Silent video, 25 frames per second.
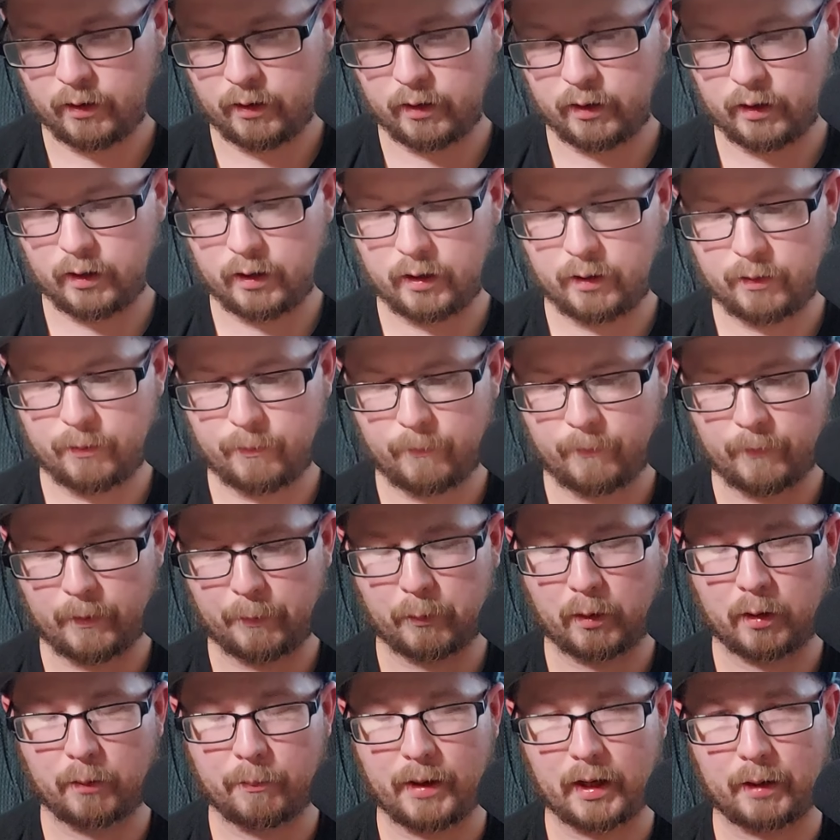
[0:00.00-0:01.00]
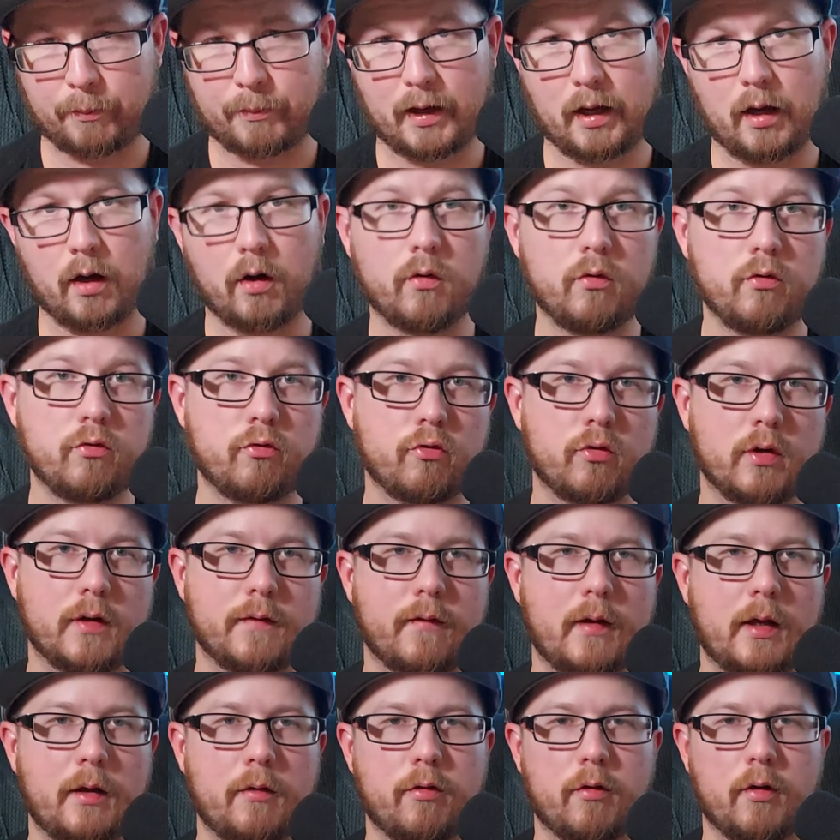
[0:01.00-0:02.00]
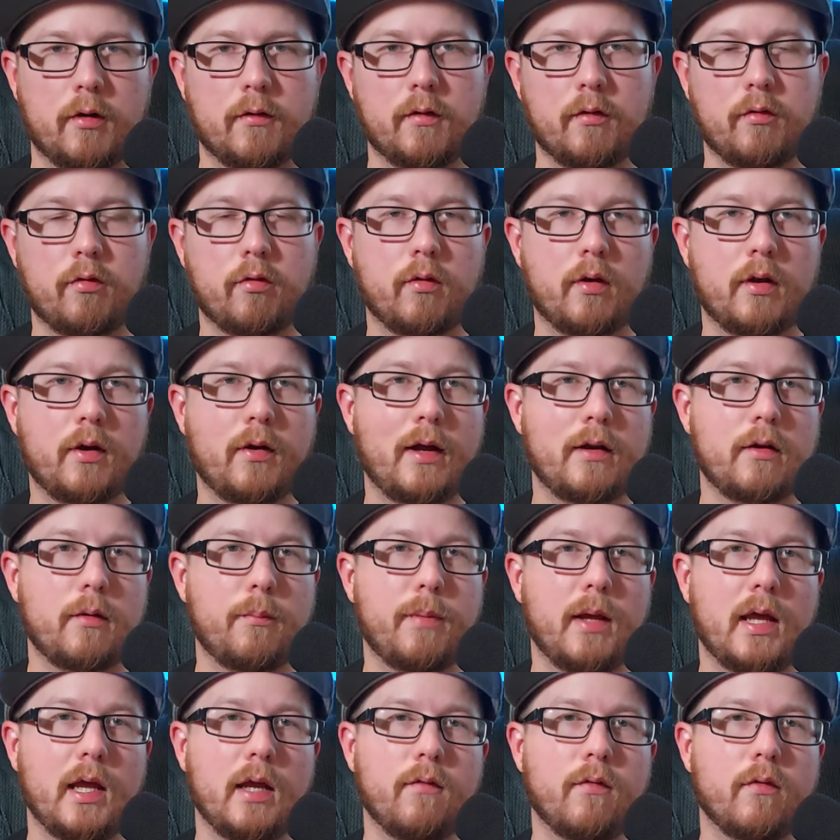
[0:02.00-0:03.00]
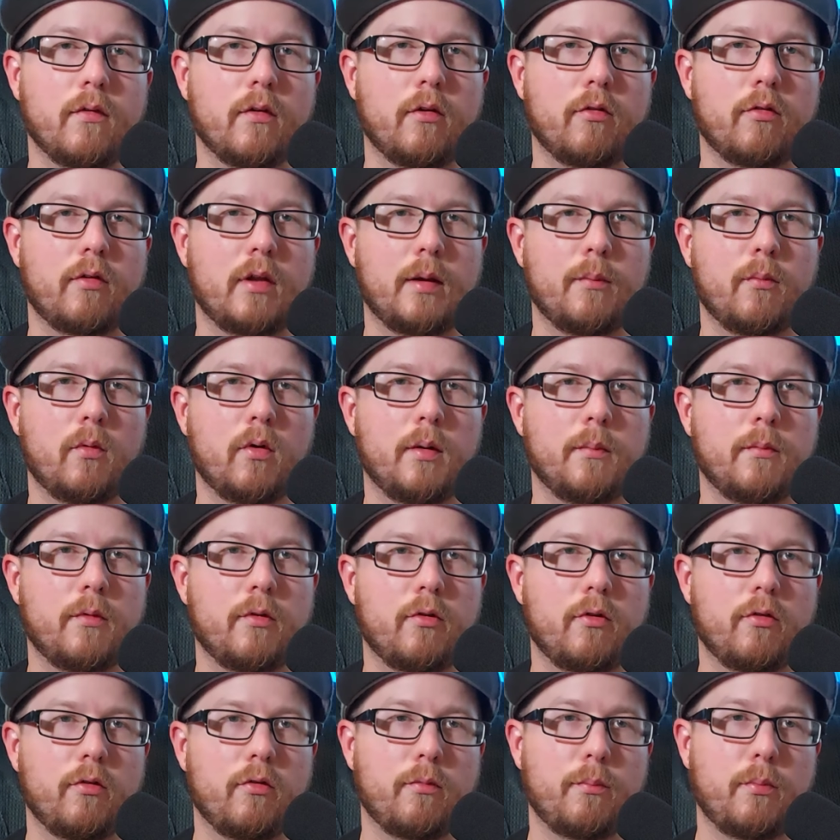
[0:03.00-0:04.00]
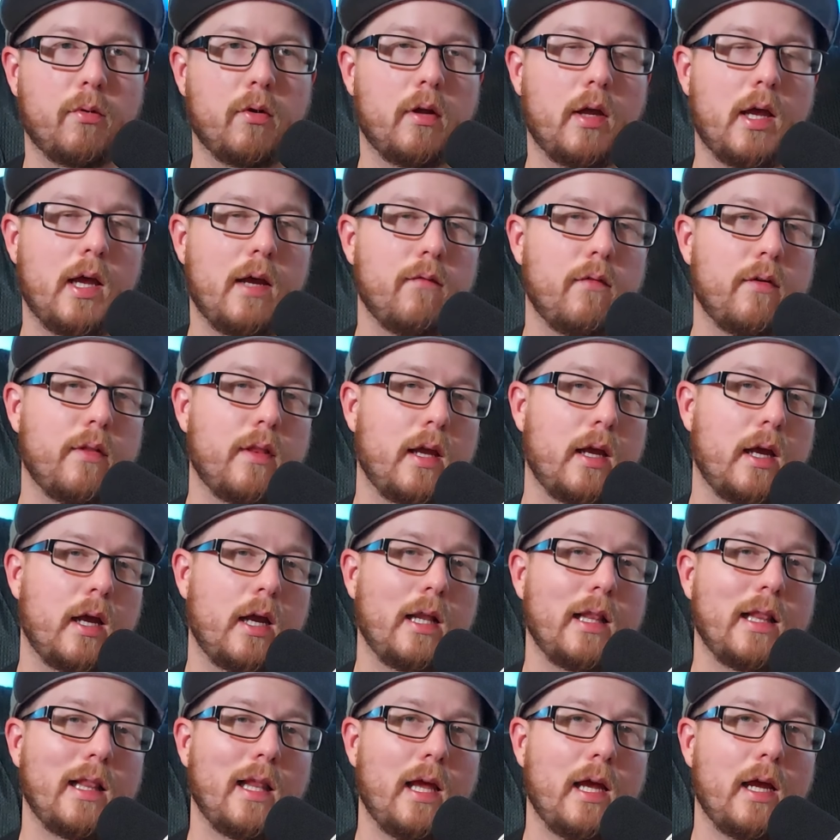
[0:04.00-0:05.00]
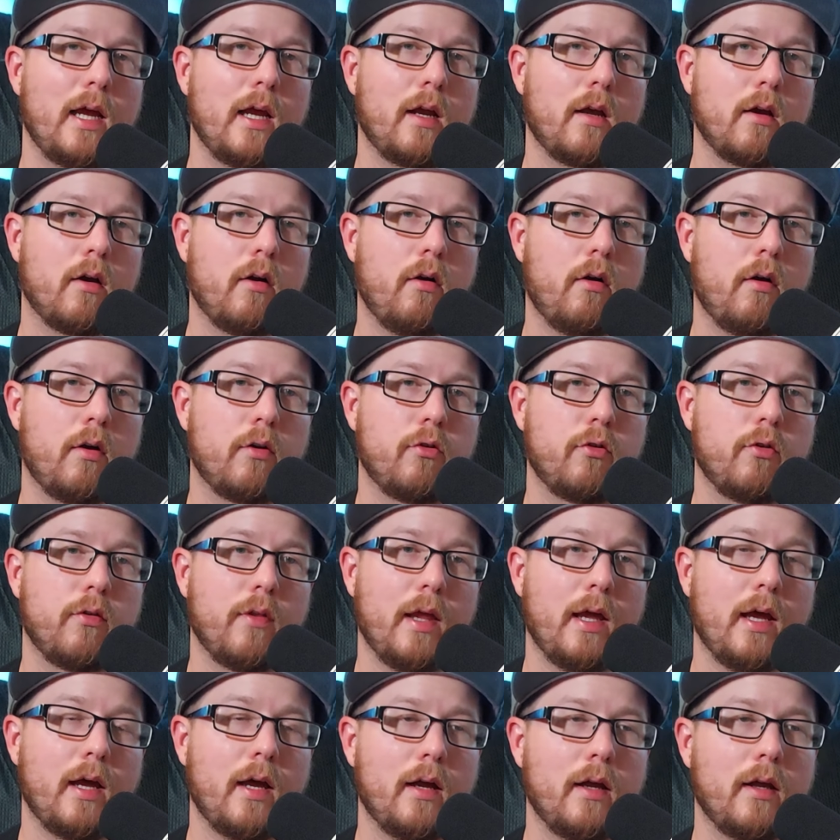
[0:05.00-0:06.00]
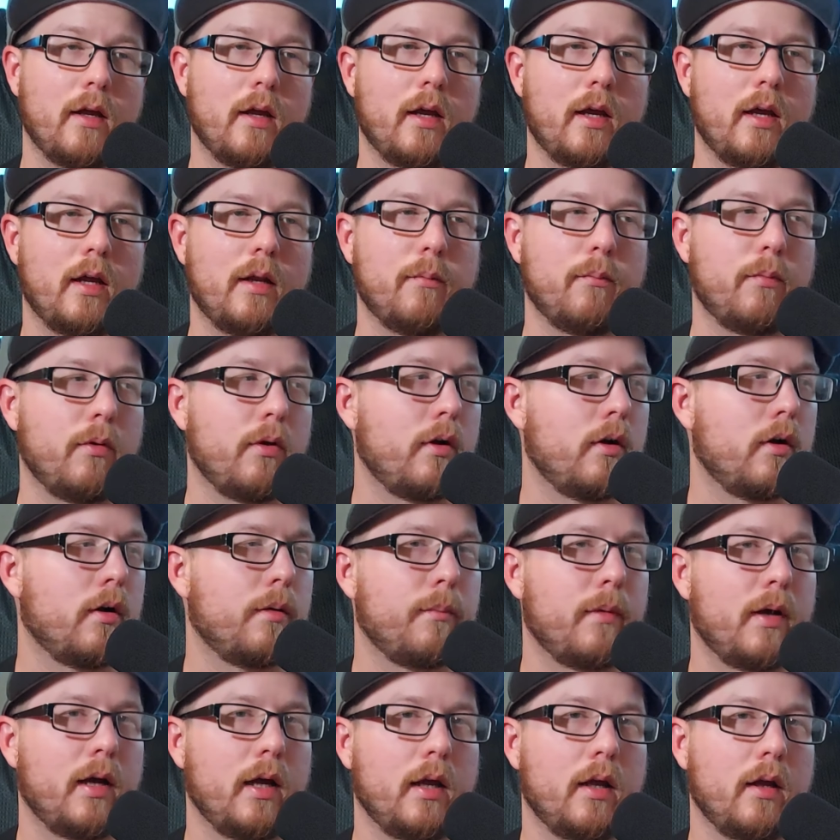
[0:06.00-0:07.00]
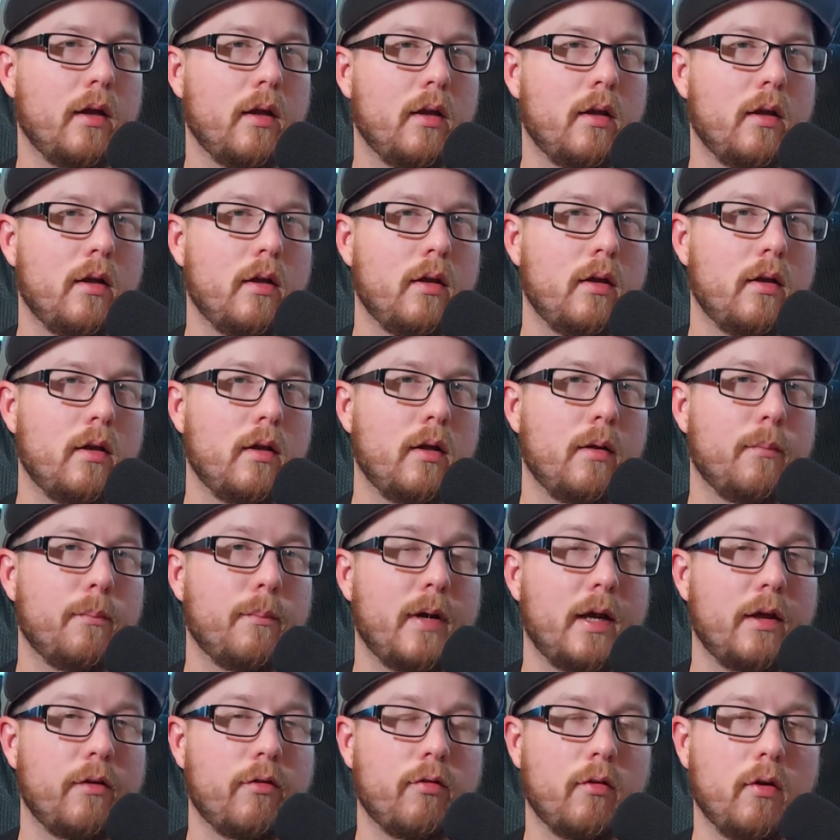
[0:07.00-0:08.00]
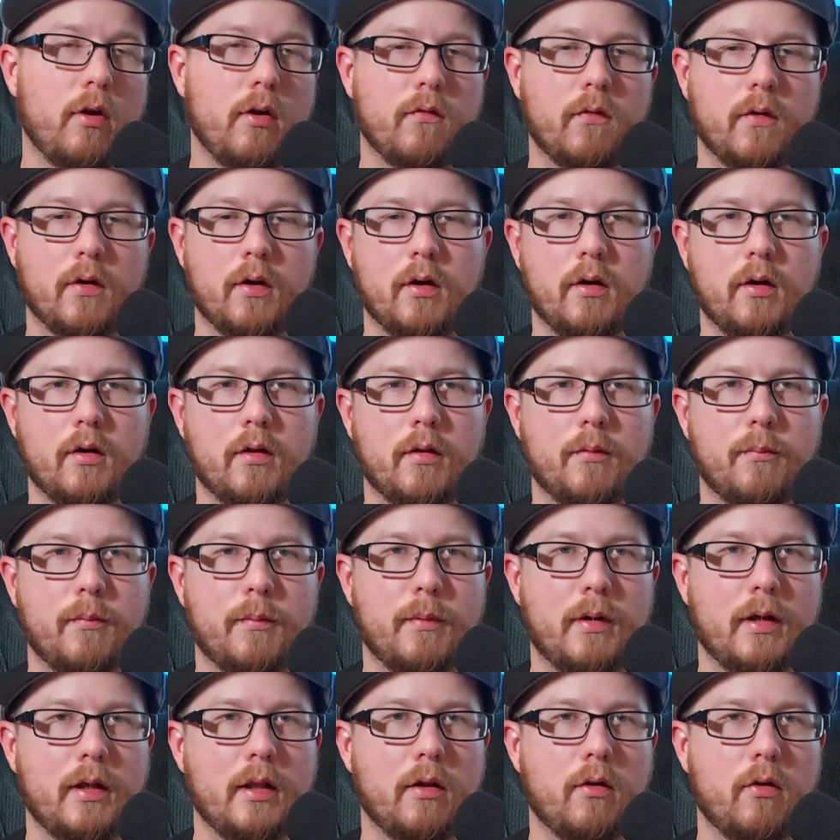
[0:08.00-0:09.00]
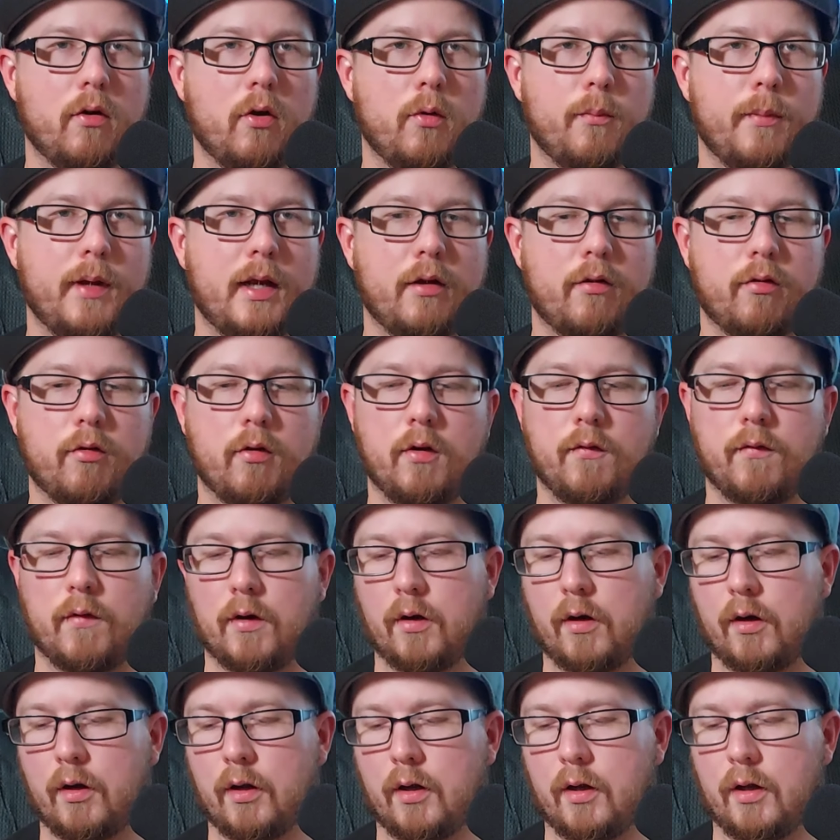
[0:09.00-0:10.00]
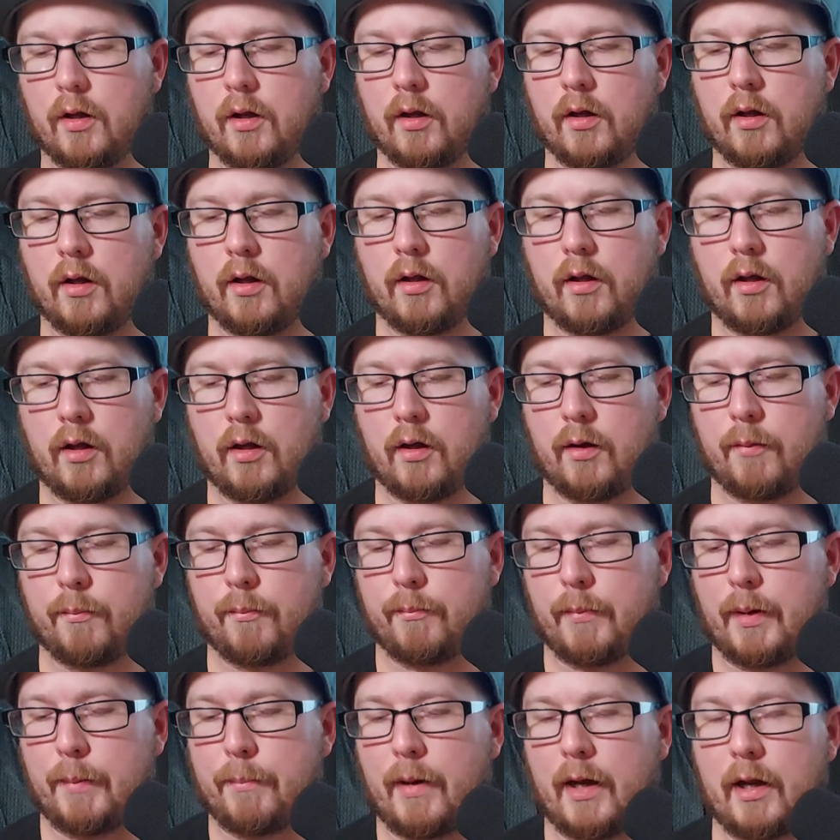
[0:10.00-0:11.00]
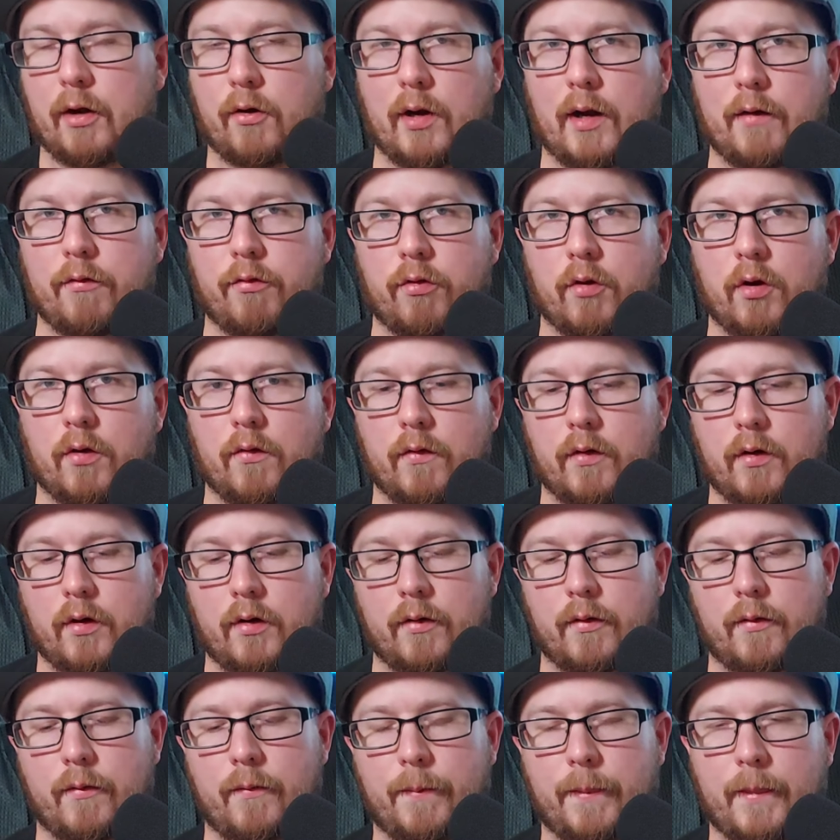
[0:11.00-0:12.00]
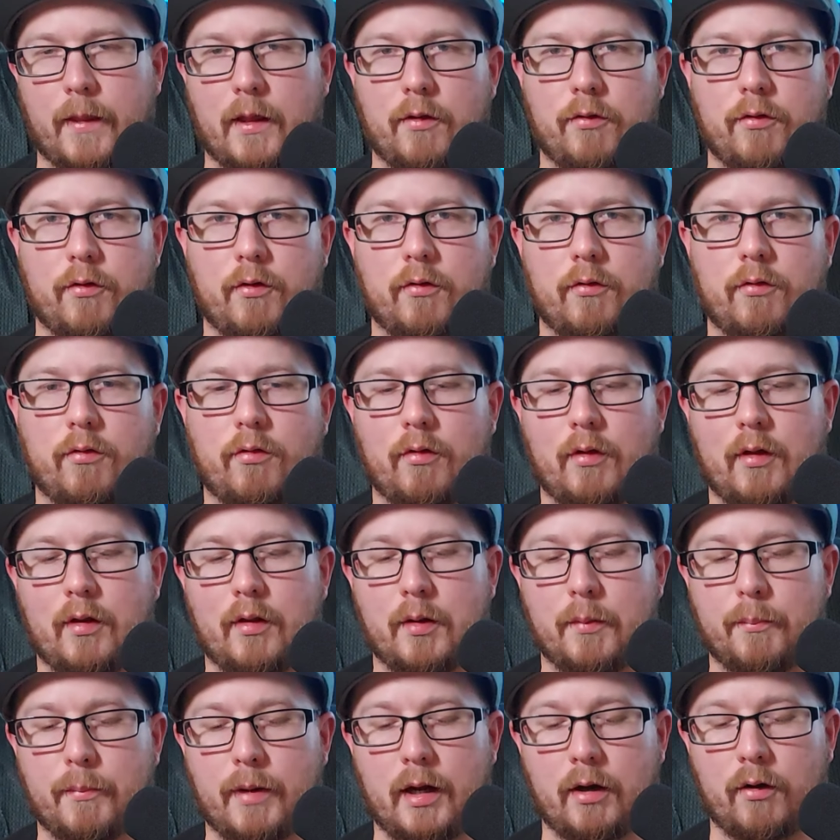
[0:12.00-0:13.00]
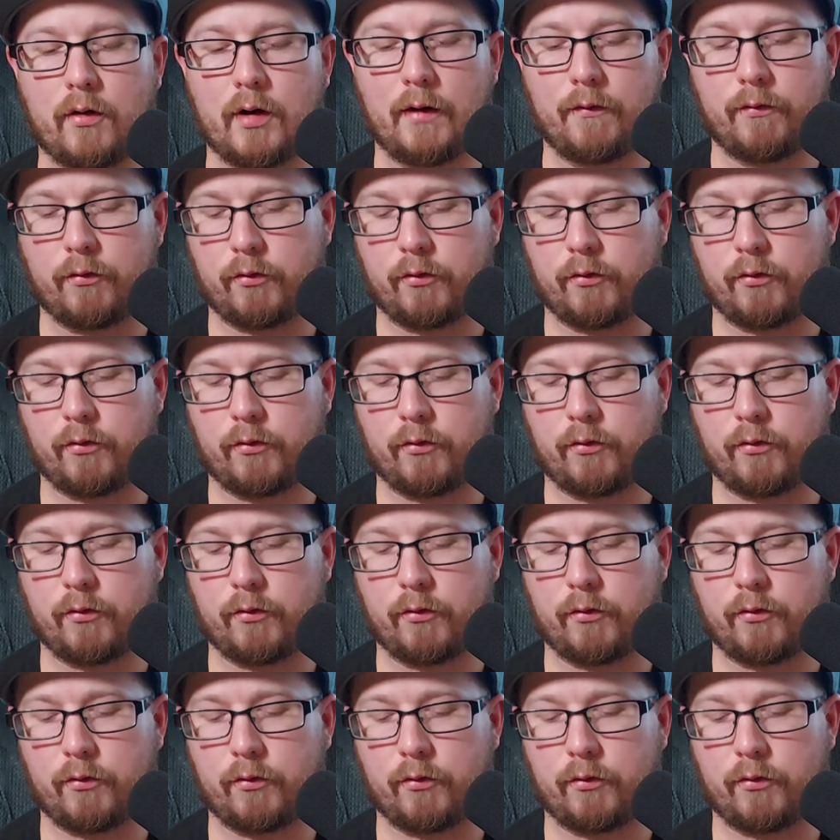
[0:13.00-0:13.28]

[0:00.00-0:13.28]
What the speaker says: I'm going to make my own streaming service so I don't have to pay for those anymore. I'm going to just put everything I like onto that and put it on my server, my little homemade server, my Minecraft server, because there's the Minecraft